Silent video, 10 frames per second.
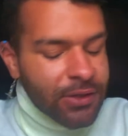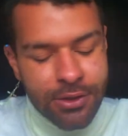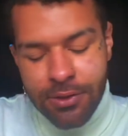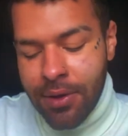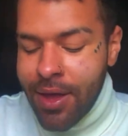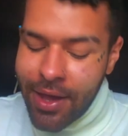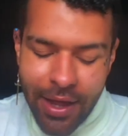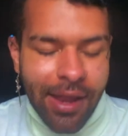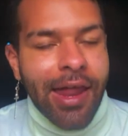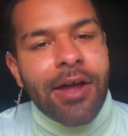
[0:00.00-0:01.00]
to
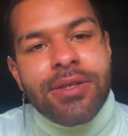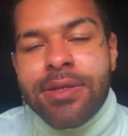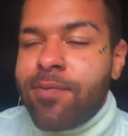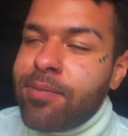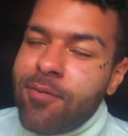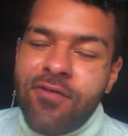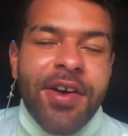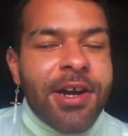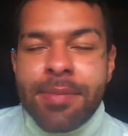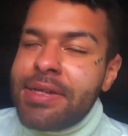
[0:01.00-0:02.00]
allow some
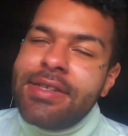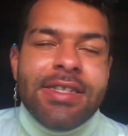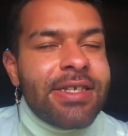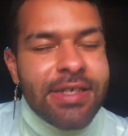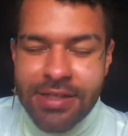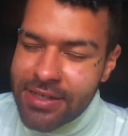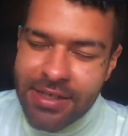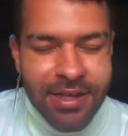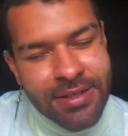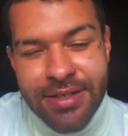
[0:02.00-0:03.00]
vitamin D to
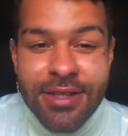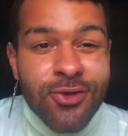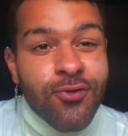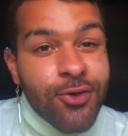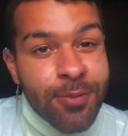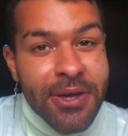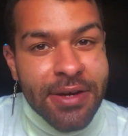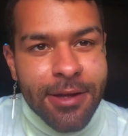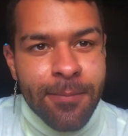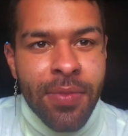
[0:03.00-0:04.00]
get into this room,
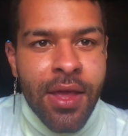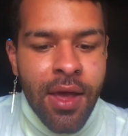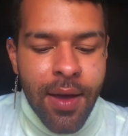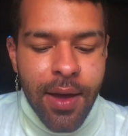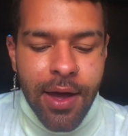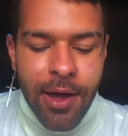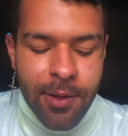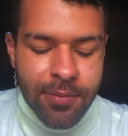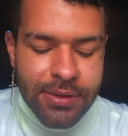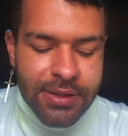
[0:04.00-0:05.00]
honey.
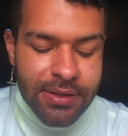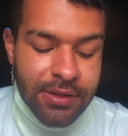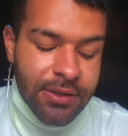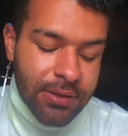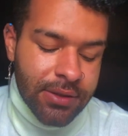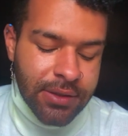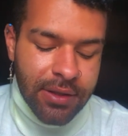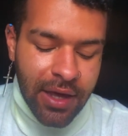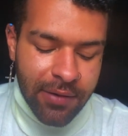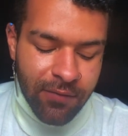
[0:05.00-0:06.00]
You just
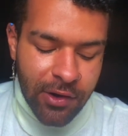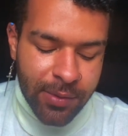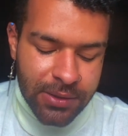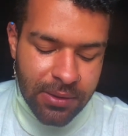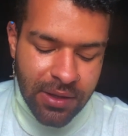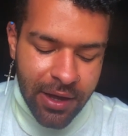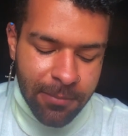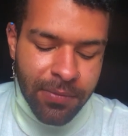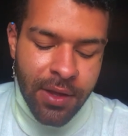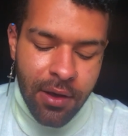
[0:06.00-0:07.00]
kind of very much so that.
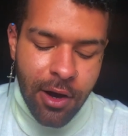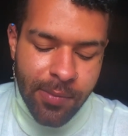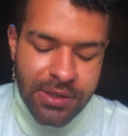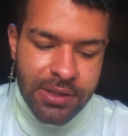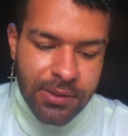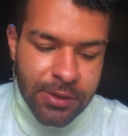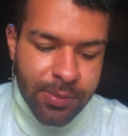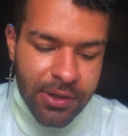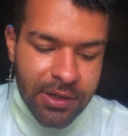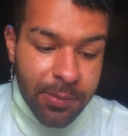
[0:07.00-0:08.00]
Armadillo
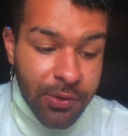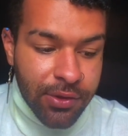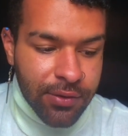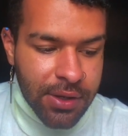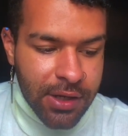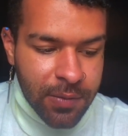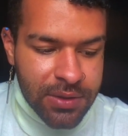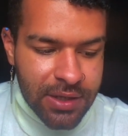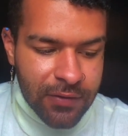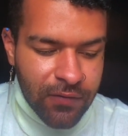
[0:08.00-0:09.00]
spirit number 3 comes
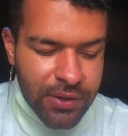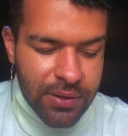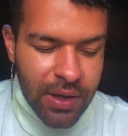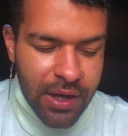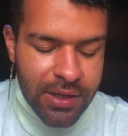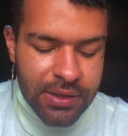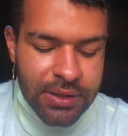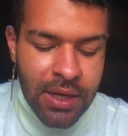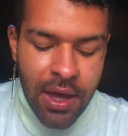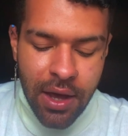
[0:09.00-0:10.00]
in for you
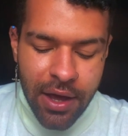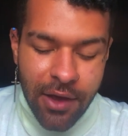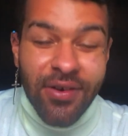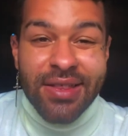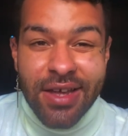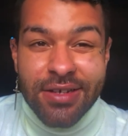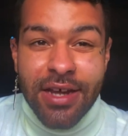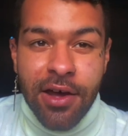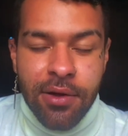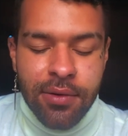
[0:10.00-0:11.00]
guys. Write that
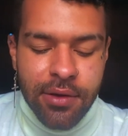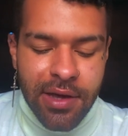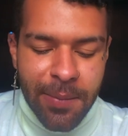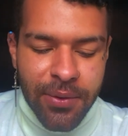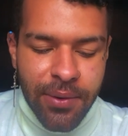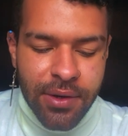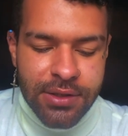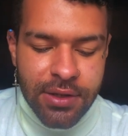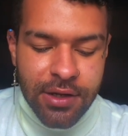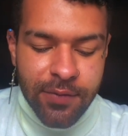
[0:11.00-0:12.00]
down, Capricorn,
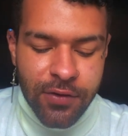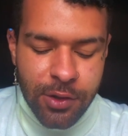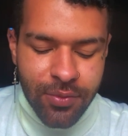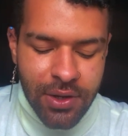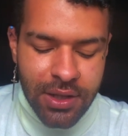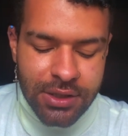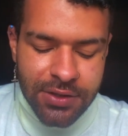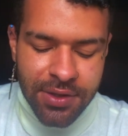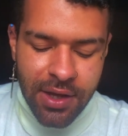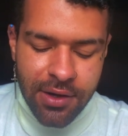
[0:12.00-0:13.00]
to look up for numerology
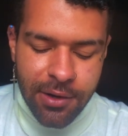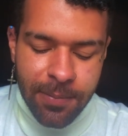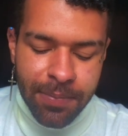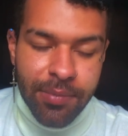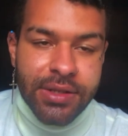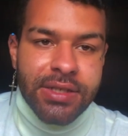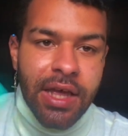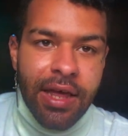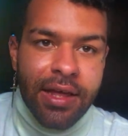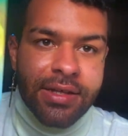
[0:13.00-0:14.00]
later. But
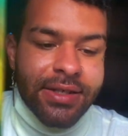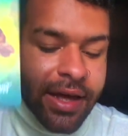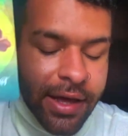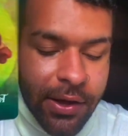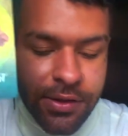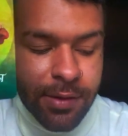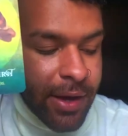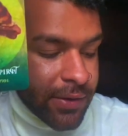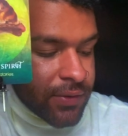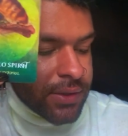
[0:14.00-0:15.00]
set healthy
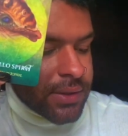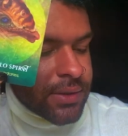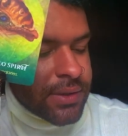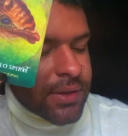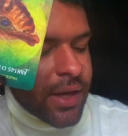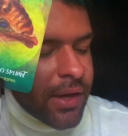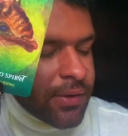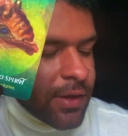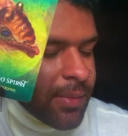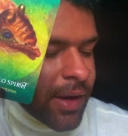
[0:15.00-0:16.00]
boundaries. Set
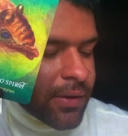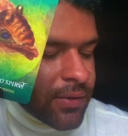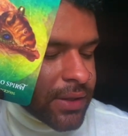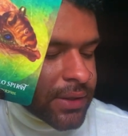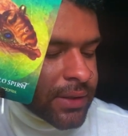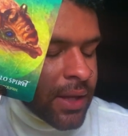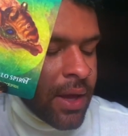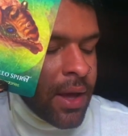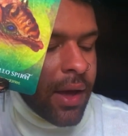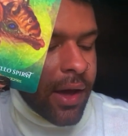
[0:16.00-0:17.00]
healthy boundaries.
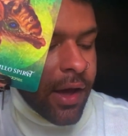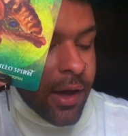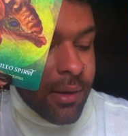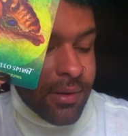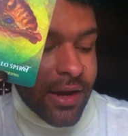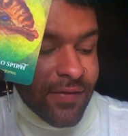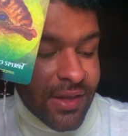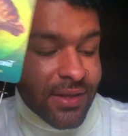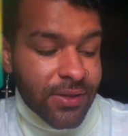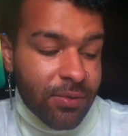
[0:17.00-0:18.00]
And I feel
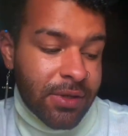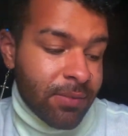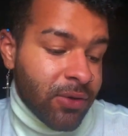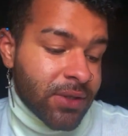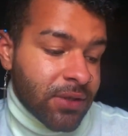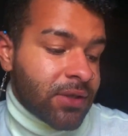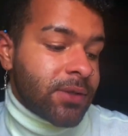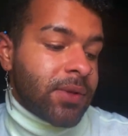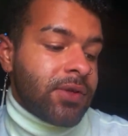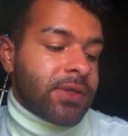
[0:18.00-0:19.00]
like this would be more so just
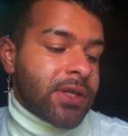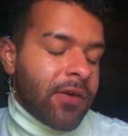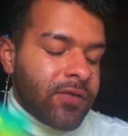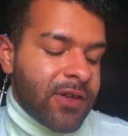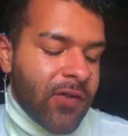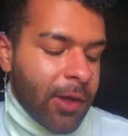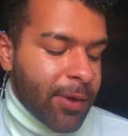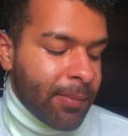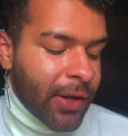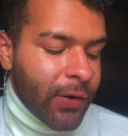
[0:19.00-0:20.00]
with yourself, developing
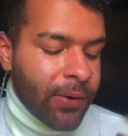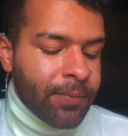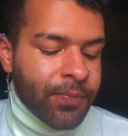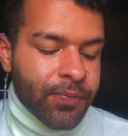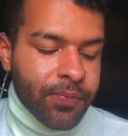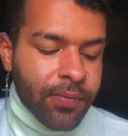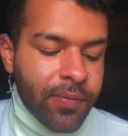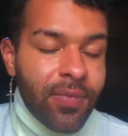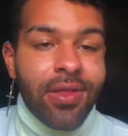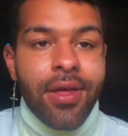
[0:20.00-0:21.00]
better,
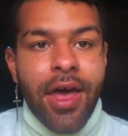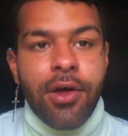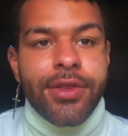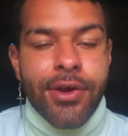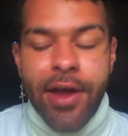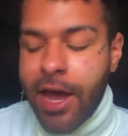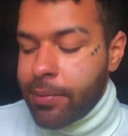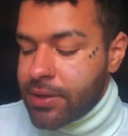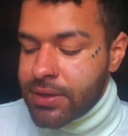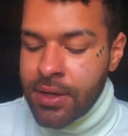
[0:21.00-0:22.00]
healthier
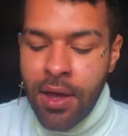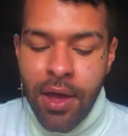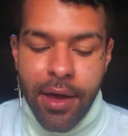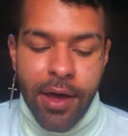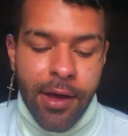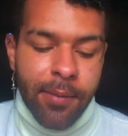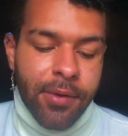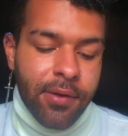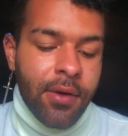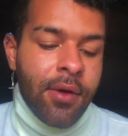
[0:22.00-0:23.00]
habits
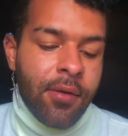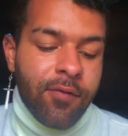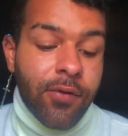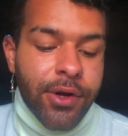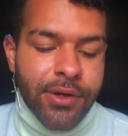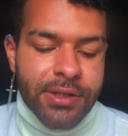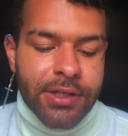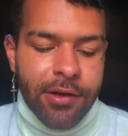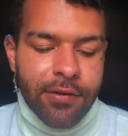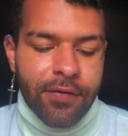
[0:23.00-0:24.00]
for
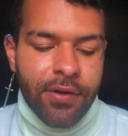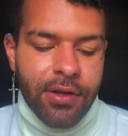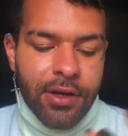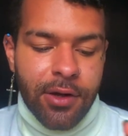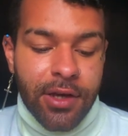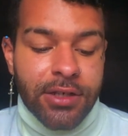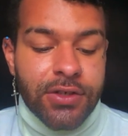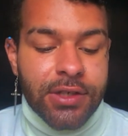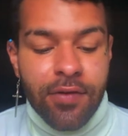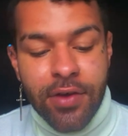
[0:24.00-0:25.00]
yourself. You know, get
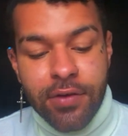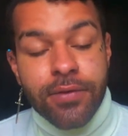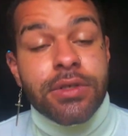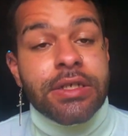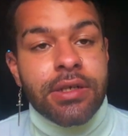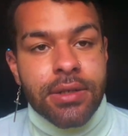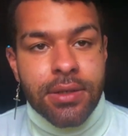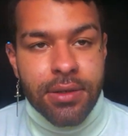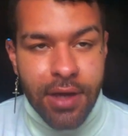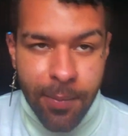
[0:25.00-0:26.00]
yourself on a routine,
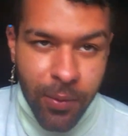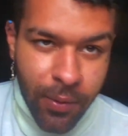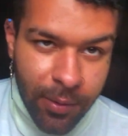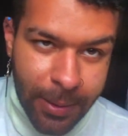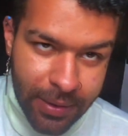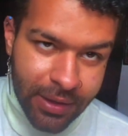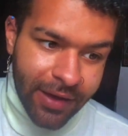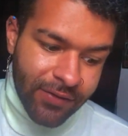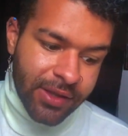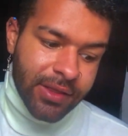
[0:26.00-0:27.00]
Capricorn. Maybe I
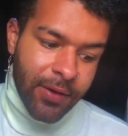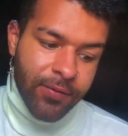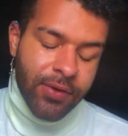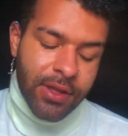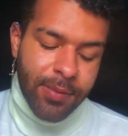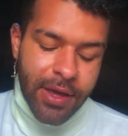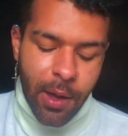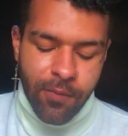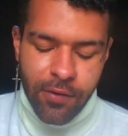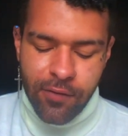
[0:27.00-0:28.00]
feel like that would really be
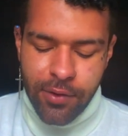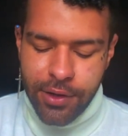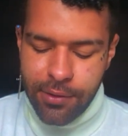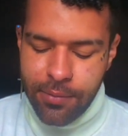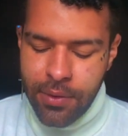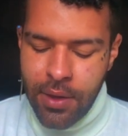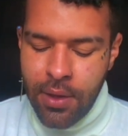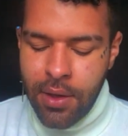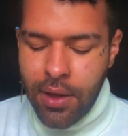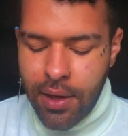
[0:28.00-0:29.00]
helpful for you.
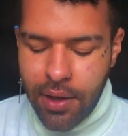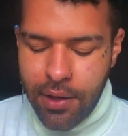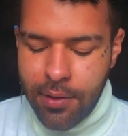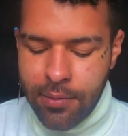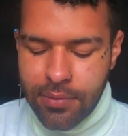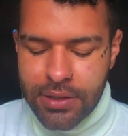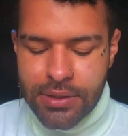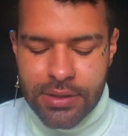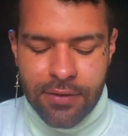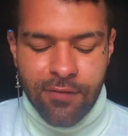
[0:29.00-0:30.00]
Let's
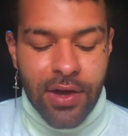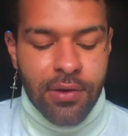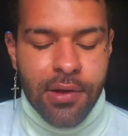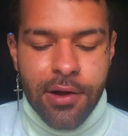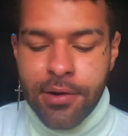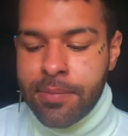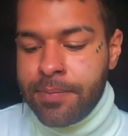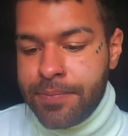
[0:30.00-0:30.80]
see, final card.